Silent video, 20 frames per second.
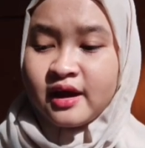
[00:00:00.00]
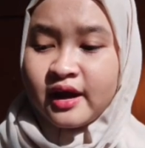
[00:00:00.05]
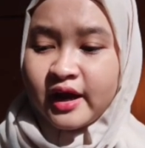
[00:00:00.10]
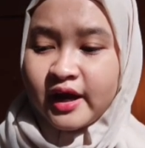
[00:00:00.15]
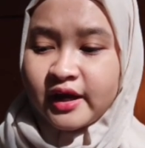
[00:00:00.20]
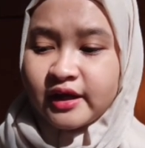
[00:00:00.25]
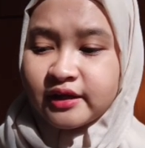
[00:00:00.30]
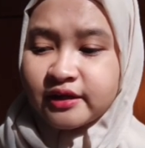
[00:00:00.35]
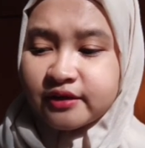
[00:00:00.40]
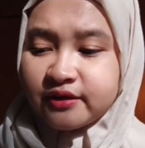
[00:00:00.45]

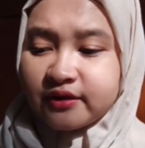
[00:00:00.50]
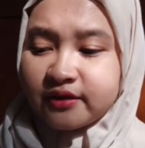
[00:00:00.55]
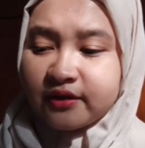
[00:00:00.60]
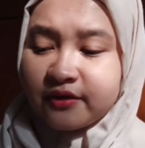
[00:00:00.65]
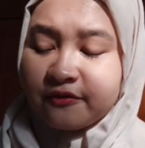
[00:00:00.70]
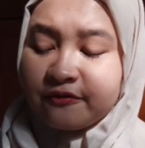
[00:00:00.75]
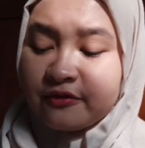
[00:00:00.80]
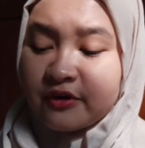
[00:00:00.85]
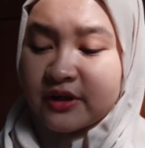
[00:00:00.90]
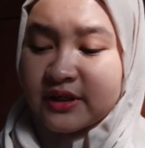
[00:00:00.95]
And
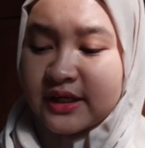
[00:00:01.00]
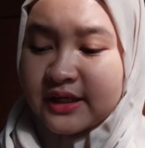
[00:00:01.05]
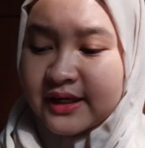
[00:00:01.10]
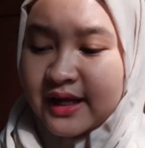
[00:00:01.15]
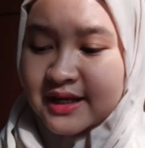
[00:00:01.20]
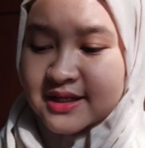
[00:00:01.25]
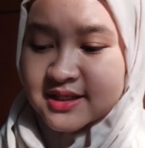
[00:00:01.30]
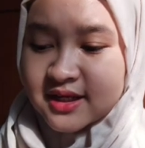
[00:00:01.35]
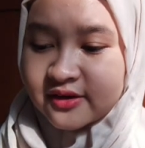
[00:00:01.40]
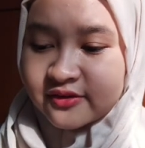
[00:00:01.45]
for the
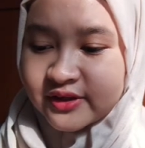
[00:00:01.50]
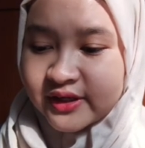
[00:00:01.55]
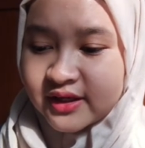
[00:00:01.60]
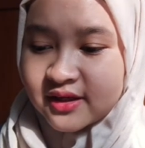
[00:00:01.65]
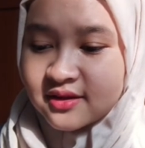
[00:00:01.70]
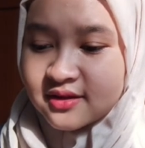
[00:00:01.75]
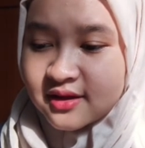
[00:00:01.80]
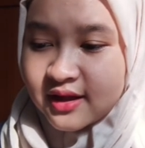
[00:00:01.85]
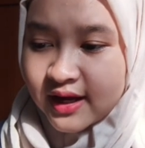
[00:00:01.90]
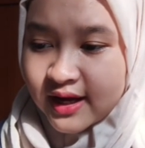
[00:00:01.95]
next
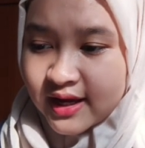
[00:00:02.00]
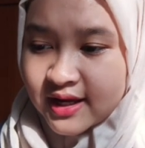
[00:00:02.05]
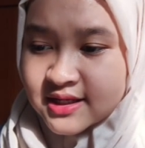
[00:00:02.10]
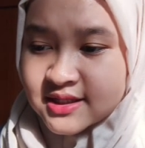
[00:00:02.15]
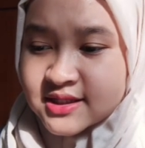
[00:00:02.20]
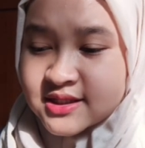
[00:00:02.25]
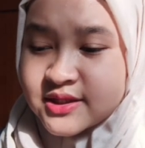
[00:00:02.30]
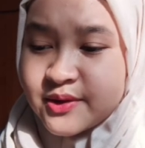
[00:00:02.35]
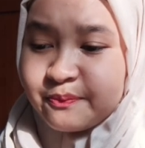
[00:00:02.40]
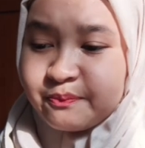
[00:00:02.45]
article
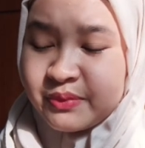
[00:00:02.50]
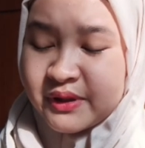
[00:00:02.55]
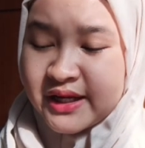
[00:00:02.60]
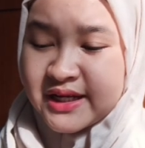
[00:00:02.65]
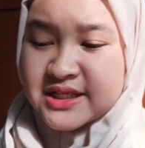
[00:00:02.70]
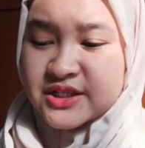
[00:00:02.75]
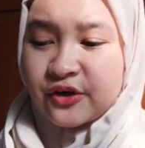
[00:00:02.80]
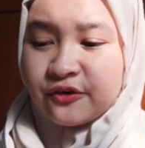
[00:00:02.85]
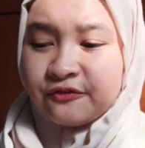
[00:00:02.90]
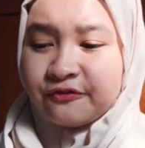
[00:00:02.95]
is the
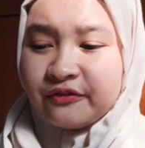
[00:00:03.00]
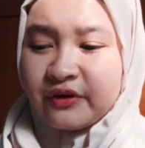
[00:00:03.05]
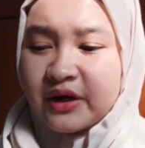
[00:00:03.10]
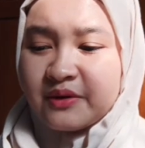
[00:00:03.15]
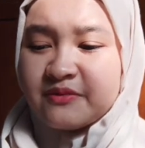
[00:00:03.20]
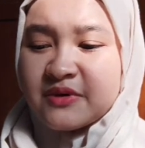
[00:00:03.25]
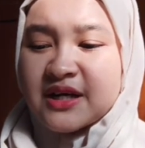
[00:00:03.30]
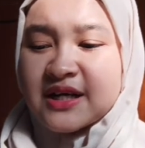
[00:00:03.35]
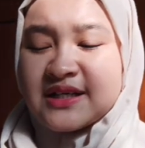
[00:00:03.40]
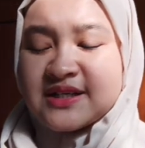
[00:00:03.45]
place of
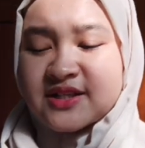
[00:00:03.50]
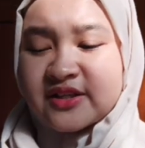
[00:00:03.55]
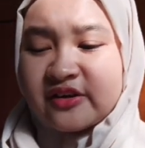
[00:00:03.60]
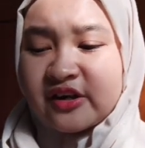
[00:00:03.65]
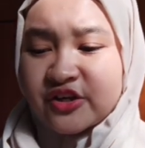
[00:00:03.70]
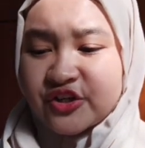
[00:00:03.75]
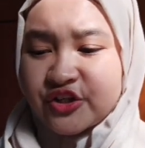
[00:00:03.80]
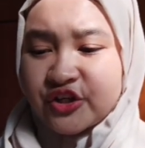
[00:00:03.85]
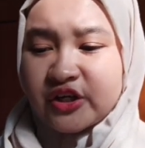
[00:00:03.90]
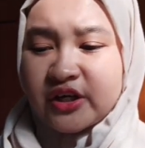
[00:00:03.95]
grammar
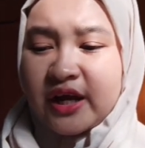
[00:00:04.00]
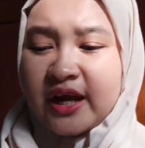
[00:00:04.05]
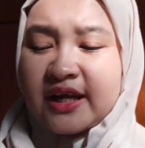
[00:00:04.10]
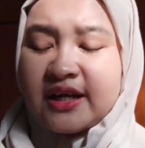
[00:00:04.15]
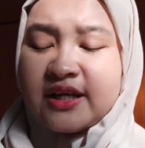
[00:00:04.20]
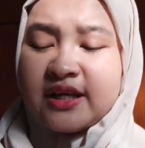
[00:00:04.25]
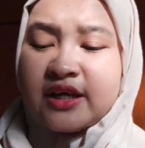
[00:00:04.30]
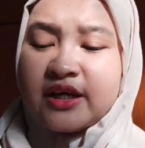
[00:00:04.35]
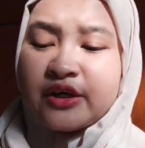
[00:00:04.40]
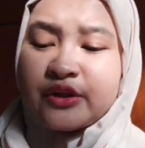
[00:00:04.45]
instruction
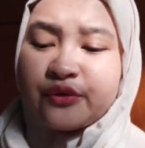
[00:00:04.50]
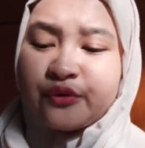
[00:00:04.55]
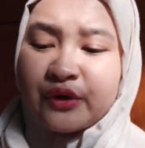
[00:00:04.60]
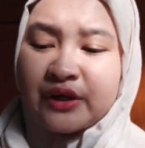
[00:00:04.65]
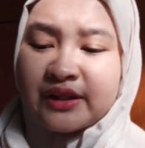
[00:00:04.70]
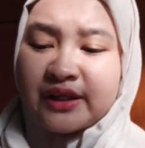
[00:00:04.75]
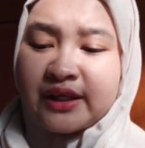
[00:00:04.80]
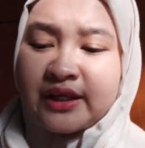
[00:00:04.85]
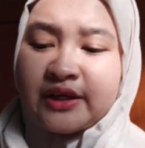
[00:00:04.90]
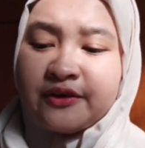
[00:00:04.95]
in the
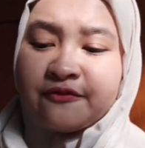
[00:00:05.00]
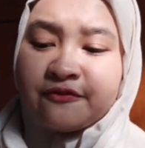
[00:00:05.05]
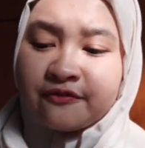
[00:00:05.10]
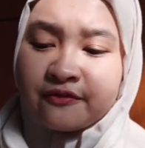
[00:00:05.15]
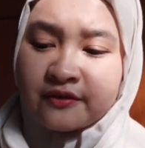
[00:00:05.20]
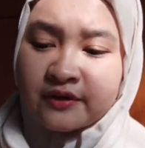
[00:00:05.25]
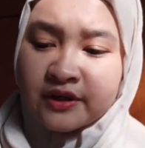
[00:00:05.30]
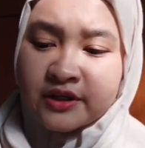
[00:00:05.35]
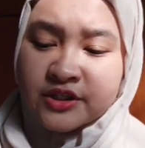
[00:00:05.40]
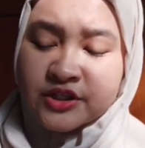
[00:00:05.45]

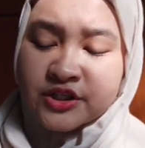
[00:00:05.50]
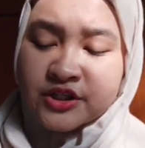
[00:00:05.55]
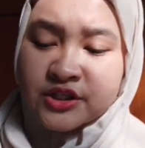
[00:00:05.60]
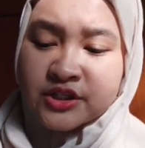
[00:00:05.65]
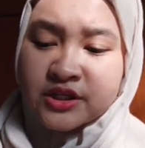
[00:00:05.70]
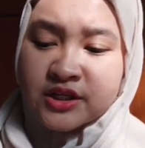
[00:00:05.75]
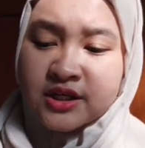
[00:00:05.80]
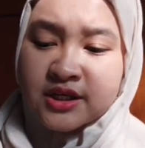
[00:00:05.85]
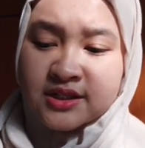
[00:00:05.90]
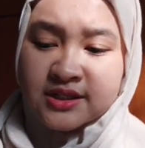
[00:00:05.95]
21st
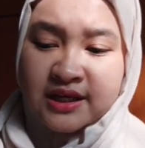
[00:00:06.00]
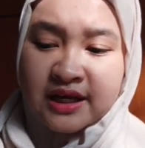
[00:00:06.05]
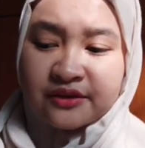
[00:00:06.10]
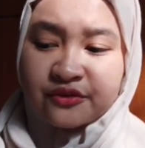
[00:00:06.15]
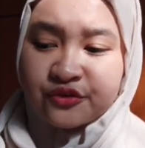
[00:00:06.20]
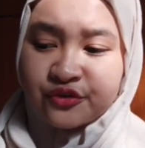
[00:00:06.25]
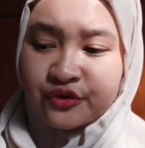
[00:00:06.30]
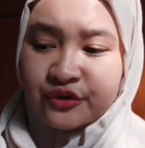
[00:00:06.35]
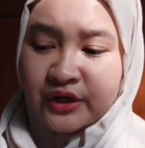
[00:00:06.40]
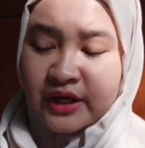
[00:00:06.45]

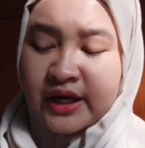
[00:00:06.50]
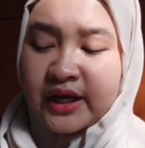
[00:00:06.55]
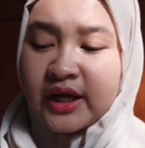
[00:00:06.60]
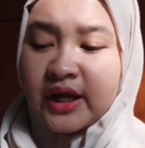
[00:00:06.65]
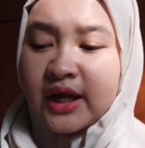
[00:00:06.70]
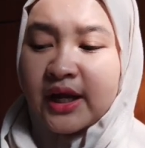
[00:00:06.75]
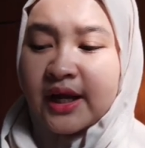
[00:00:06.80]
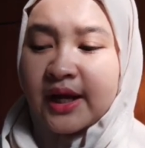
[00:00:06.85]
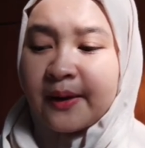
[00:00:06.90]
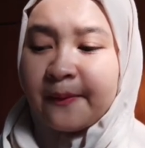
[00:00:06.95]
century,